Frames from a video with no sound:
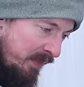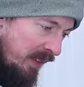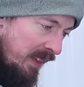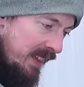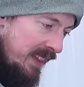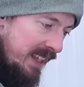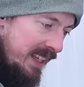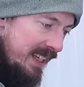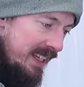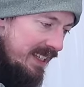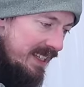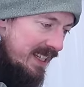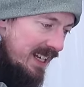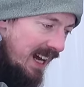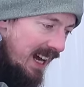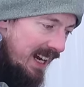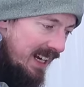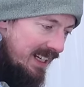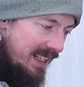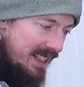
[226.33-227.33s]
These
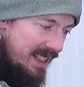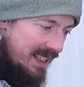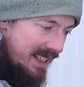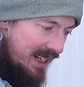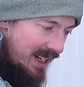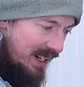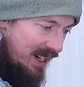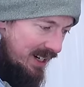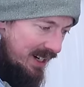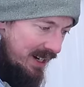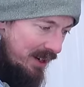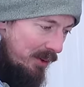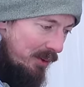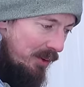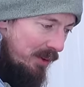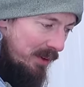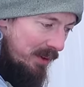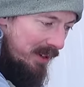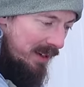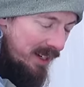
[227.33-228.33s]
nights
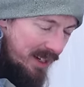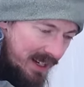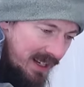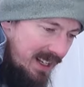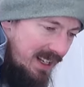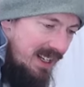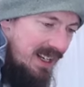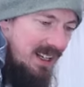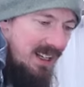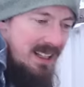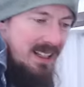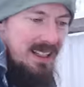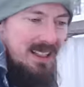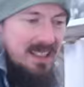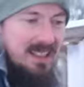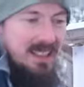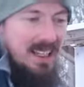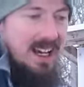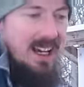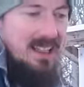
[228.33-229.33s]

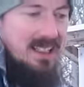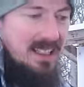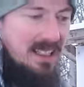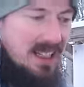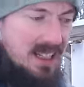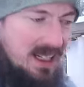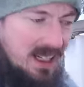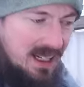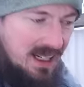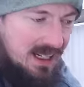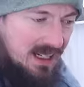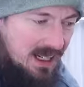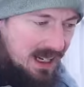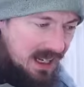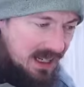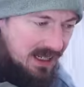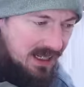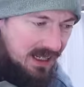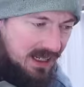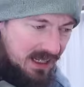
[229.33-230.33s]
this last
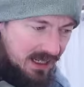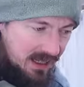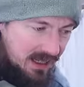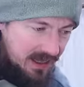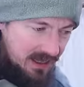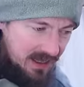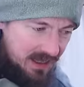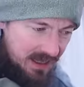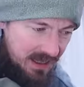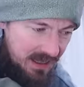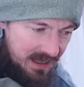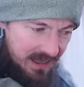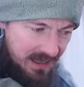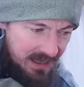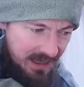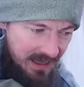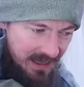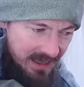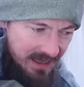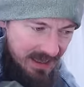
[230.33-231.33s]
night and uh,
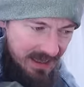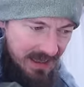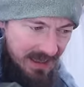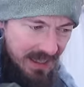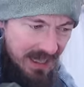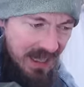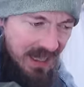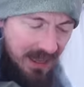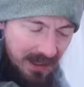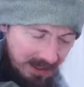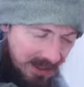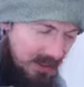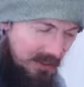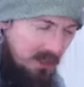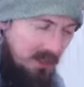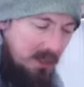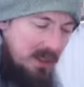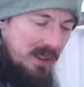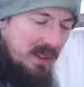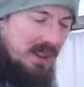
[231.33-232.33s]
tonight
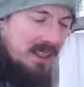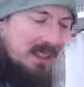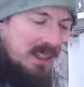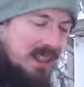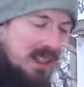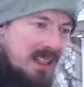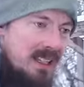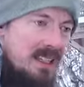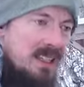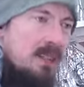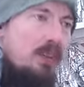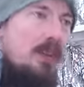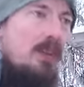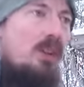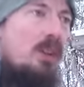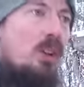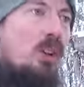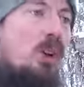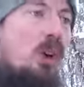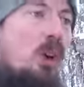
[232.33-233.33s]
will be some of
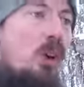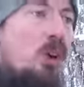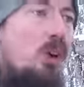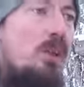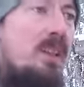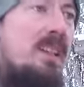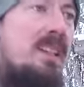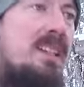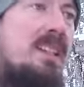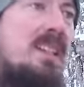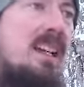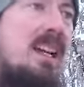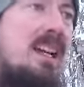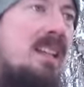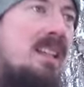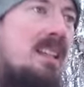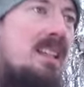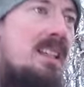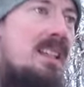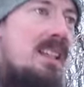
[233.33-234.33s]
the coldest
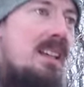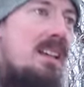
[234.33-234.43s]
nights